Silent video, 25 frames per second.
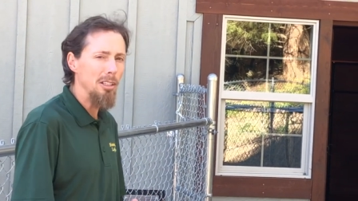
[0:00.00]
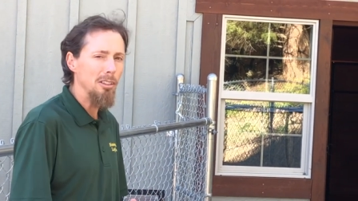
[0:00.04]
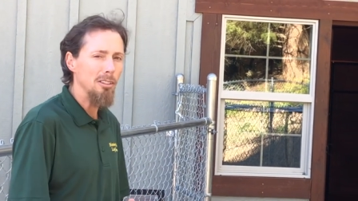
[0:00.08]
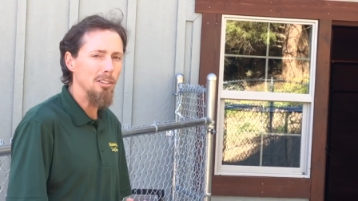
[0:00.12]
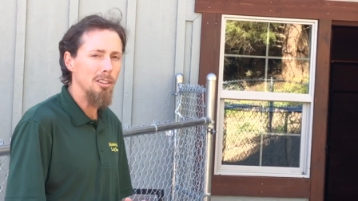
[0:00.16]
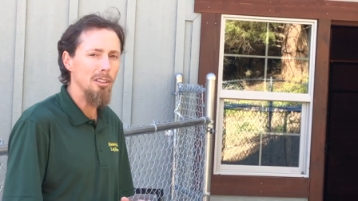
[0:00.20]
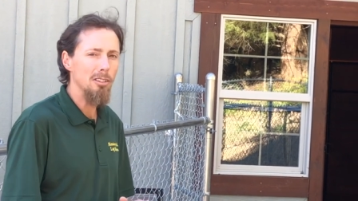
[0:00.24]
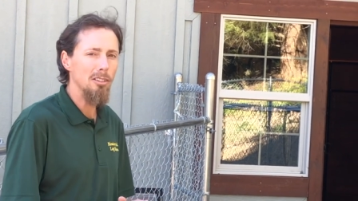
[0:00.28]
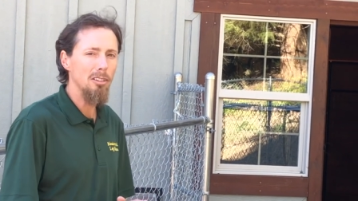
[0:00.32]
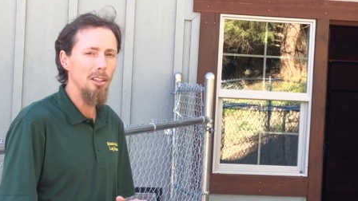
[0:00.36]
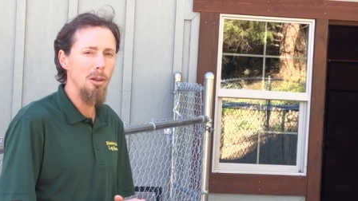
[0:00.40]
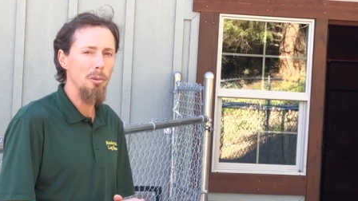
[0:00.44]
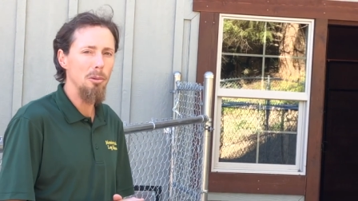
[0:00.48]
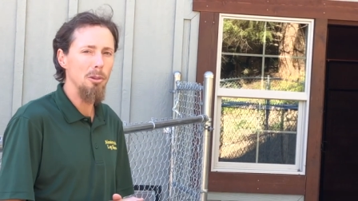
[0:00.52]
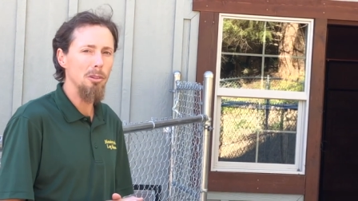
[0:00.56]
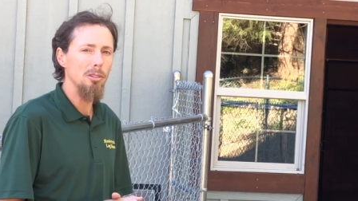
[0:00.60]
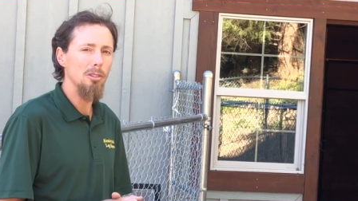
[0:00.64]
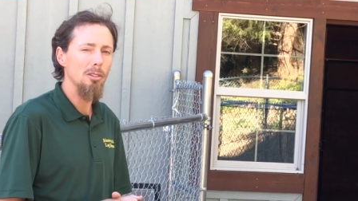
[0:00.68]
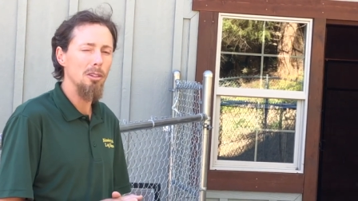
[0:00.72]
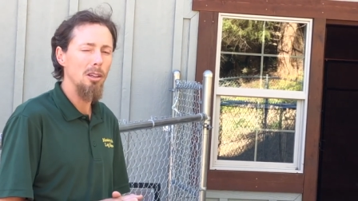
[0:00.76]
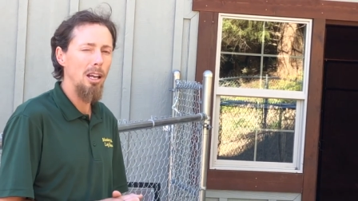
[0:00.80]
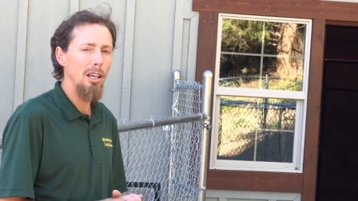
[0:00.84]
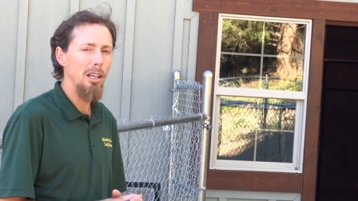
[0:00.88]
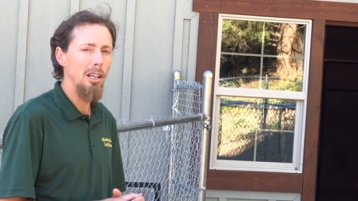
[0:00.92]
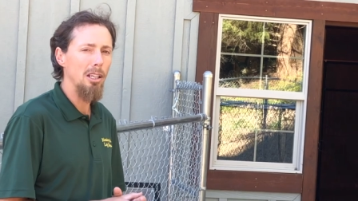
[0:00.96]
since I
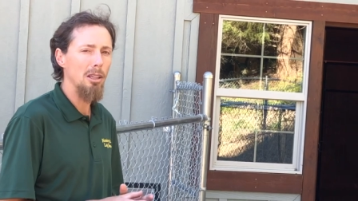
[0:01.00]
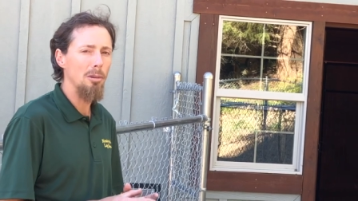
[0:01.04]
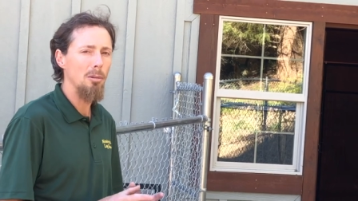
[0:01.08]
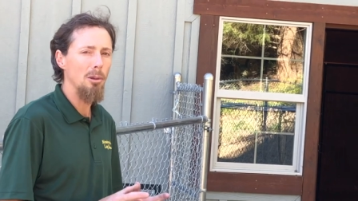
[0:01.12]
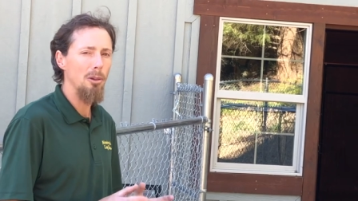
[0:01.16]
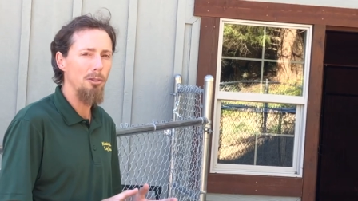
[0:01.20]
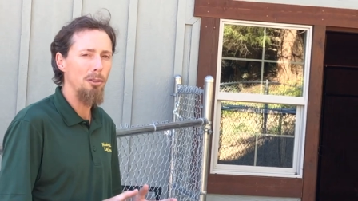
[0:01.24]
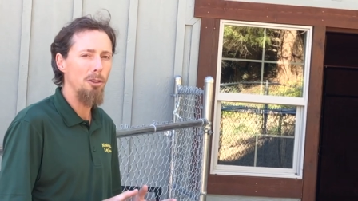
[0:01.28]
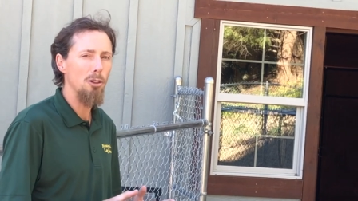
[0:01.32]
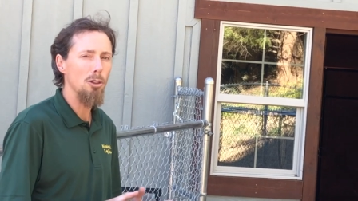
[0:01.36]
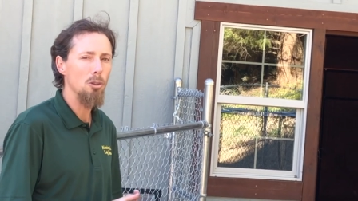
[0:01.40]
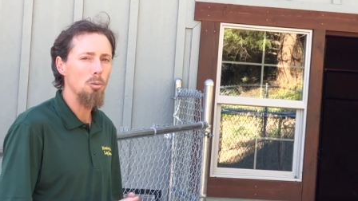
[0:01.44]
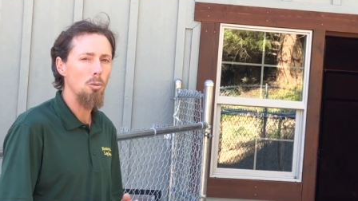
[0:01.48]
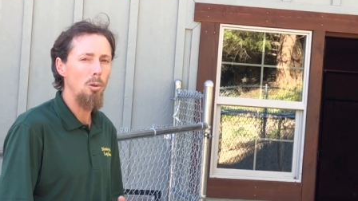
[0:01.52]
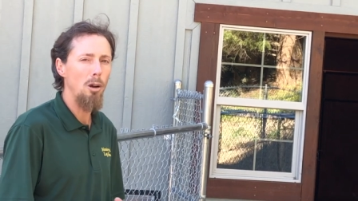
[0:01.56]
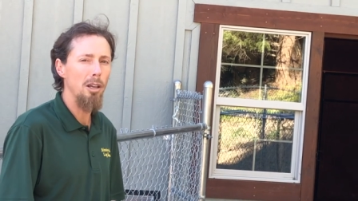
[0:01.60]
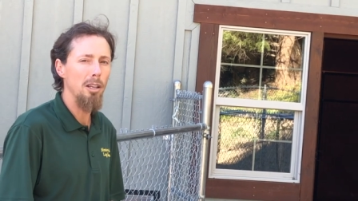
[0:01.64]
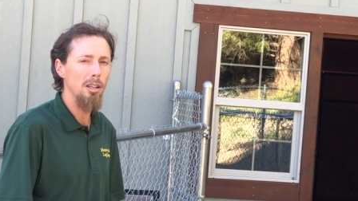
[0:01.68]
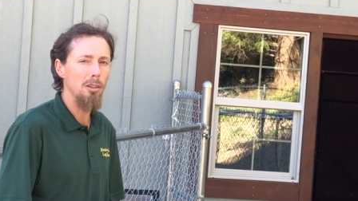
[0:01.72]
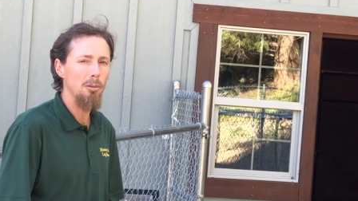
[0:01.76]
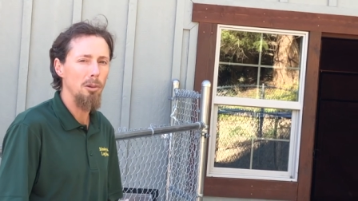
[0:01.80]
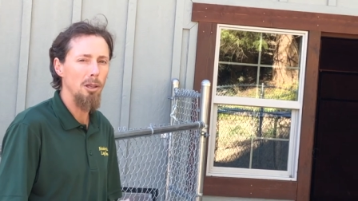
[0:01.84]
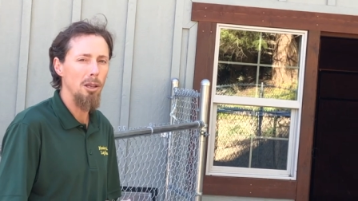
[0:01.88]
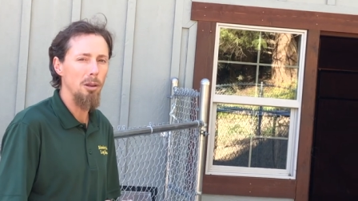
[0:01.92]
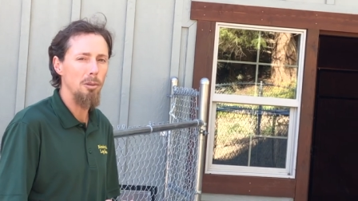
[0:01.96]
was, I got my first
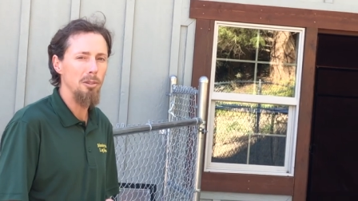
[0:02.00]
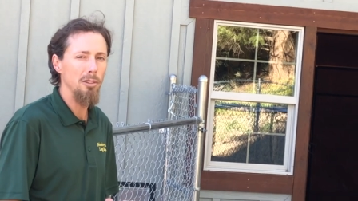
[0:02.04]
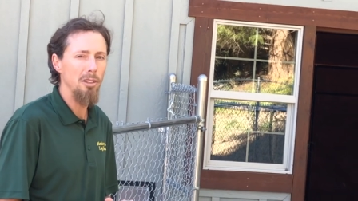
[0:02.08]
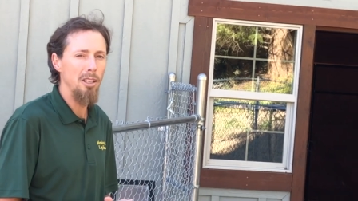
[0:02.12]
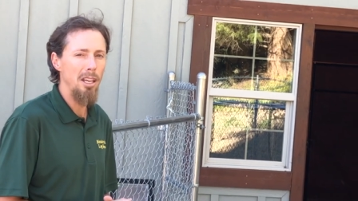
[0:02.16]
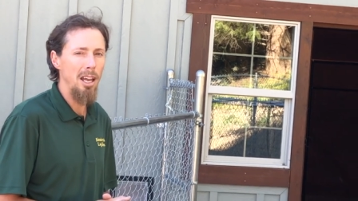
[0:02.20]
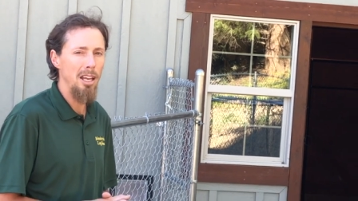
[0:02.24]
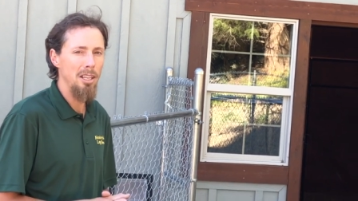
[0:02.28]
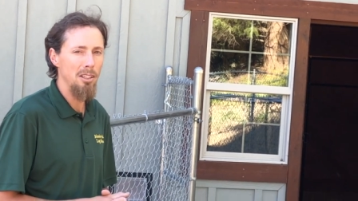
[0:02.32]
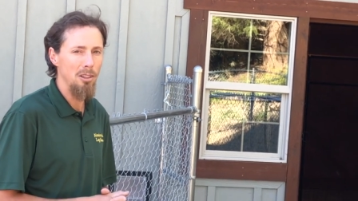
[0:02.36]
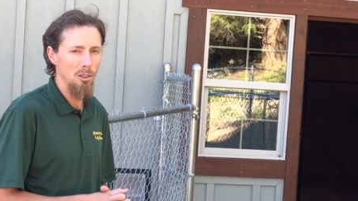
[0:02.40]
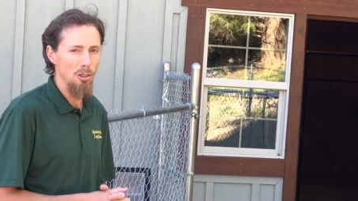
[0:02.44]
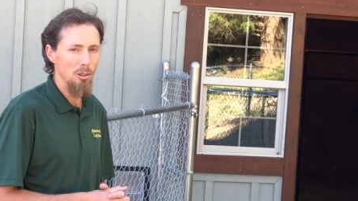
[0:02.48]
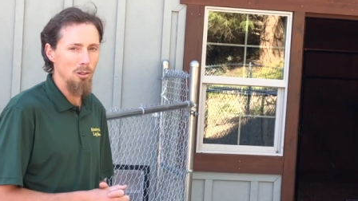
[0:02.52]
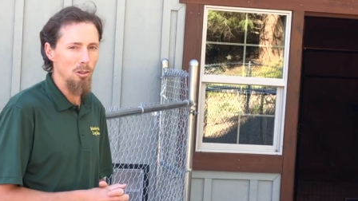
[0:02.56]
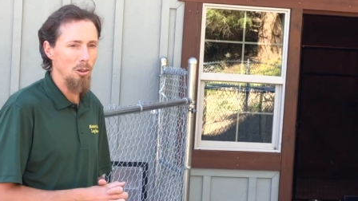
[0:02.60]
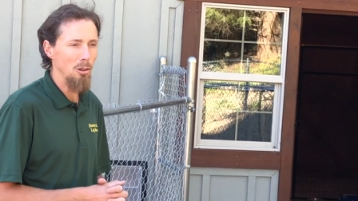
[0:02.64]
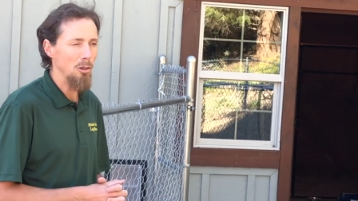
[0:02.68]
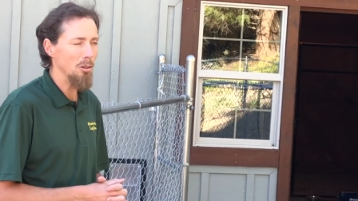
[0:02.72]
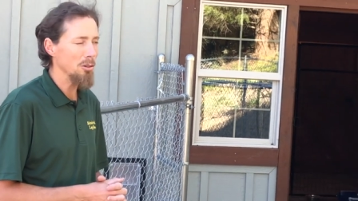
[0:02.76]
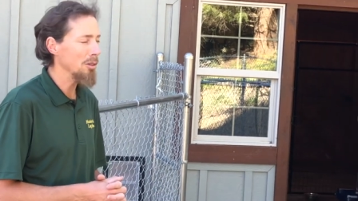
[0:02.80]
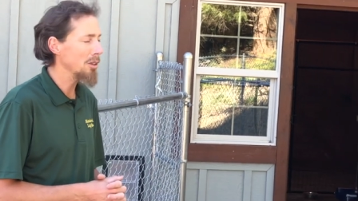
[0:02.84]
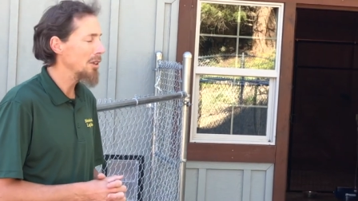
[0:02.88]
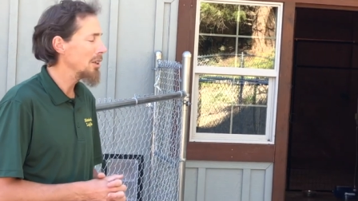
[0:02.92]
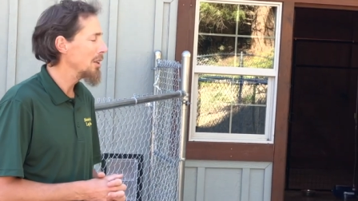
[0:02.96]
one when I was nine years
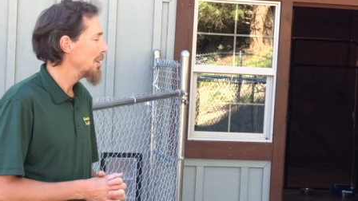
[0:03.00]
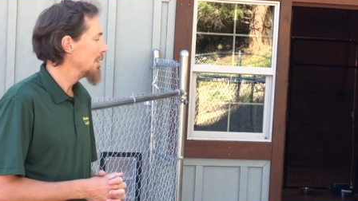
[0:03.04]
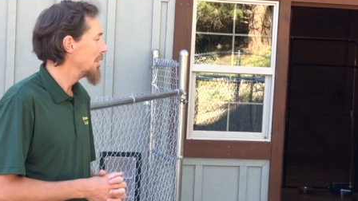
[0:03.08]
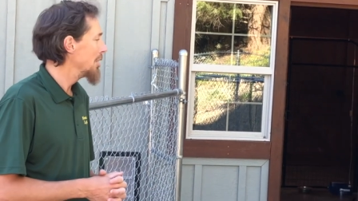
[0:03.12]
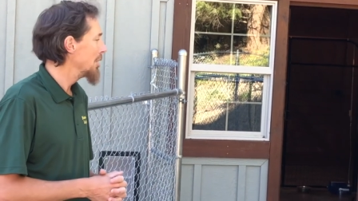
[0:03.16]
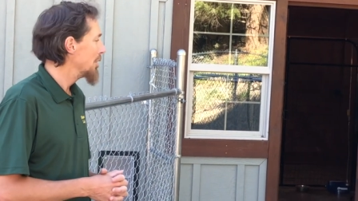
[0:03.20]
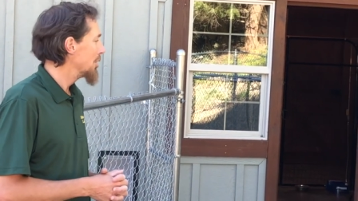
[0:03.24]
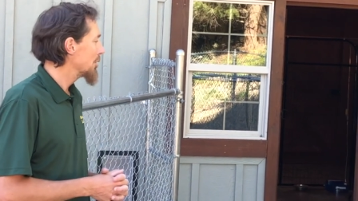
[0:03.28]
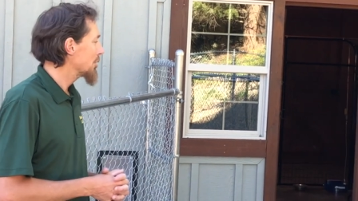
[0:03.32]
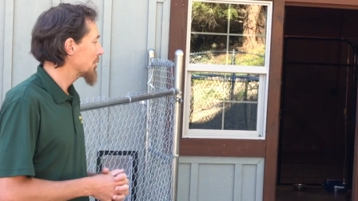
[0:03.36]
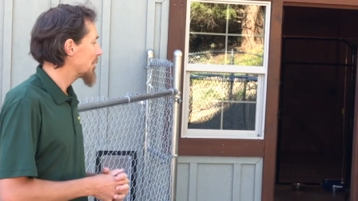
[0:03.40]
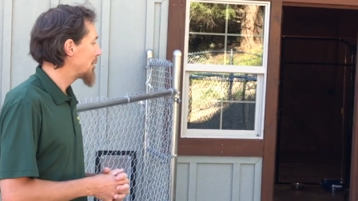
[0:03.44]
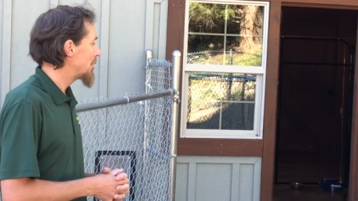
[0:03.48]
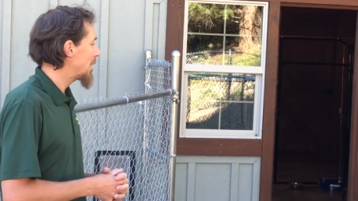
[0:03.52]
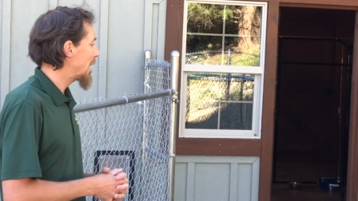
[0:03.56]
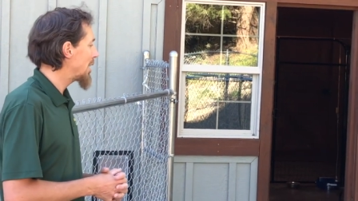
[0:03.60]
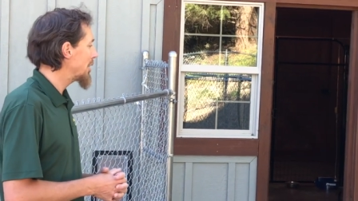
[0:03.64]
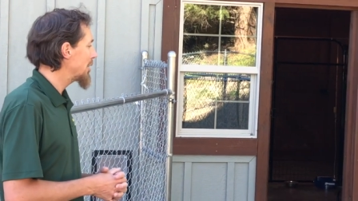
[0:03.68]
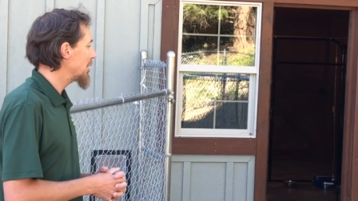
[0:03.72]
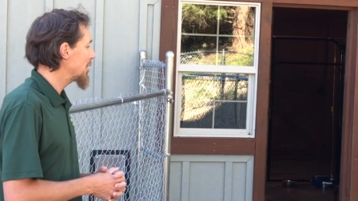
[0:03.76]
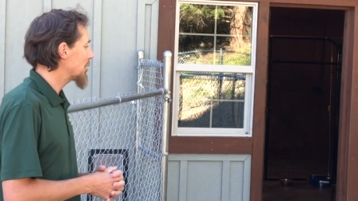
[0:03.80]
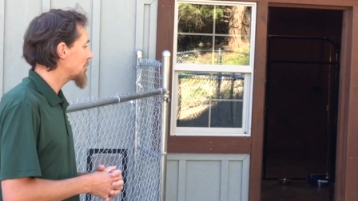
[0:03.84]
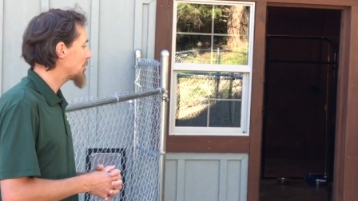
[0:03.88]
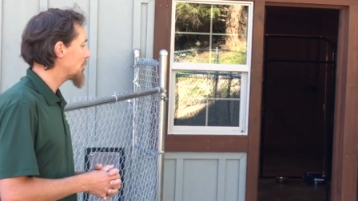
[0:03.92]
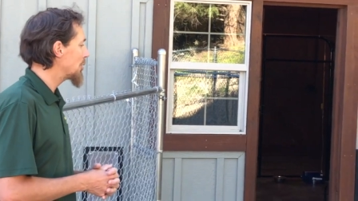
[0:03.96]
old. So I've had
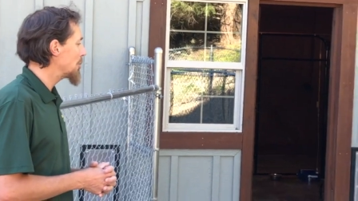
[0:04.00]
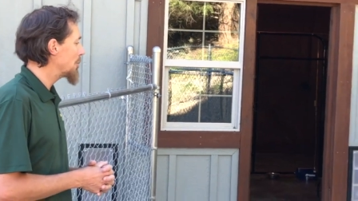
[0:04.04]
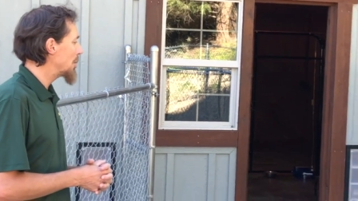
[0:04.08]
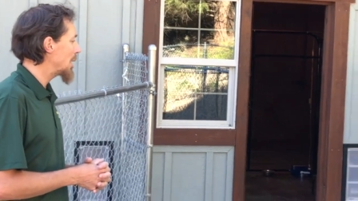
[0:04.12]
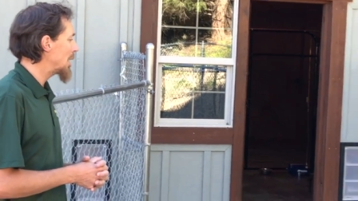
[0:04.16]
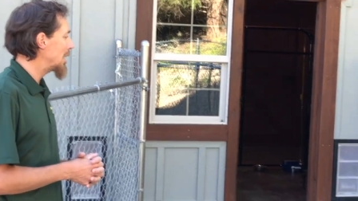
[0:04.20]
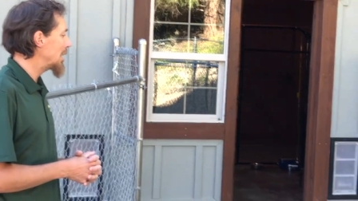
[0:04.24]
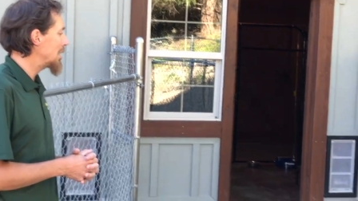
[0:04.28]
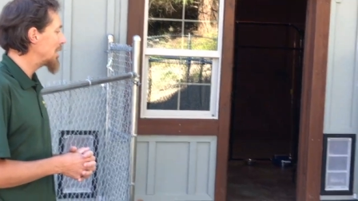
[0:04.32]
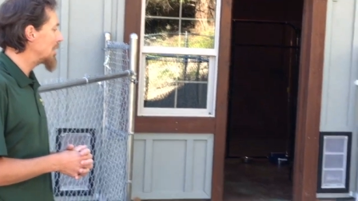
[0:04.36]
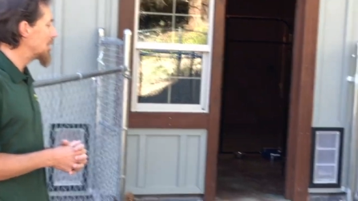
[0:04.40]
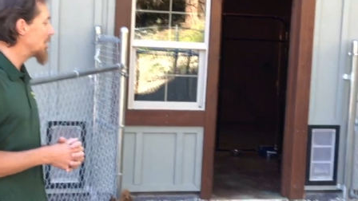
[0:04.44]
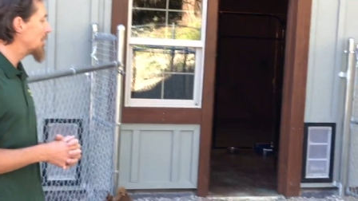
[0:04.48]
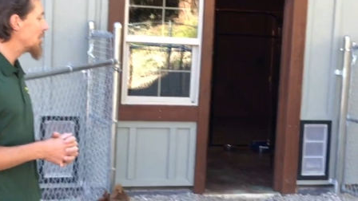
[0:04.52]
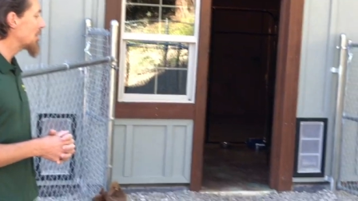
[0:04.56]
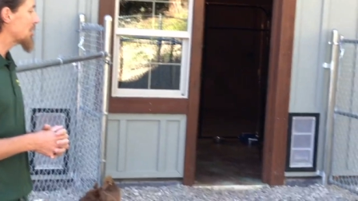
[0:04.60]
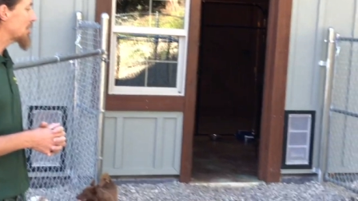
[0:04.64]
these for many years.